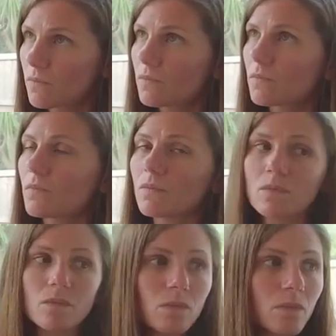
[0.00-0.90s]
And we
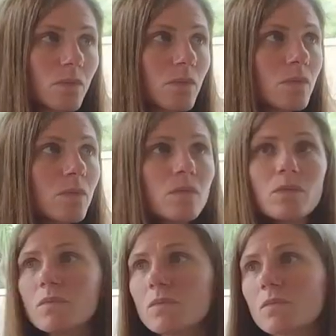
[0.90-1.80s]
need to do a little
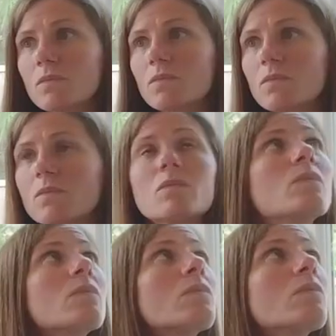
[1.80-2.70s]
bit of caulking, a
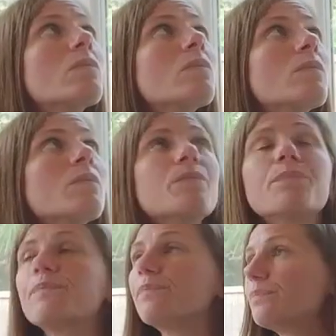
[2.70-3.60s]
little bit of
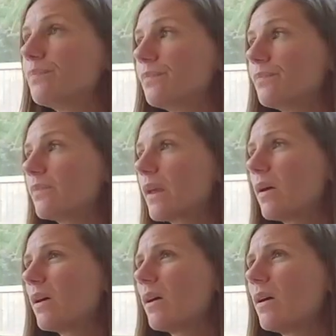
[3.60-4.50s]
painting, a
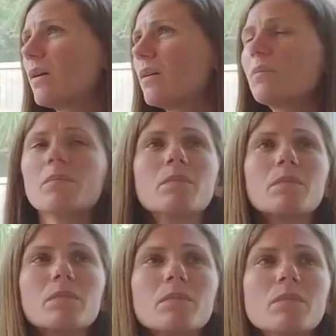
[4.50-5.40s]
little bit of
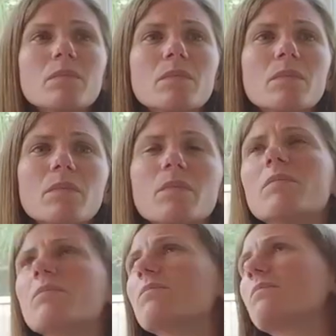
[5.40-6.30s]
decorating,
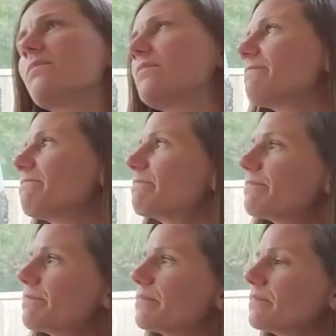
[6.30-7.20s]
tidy up.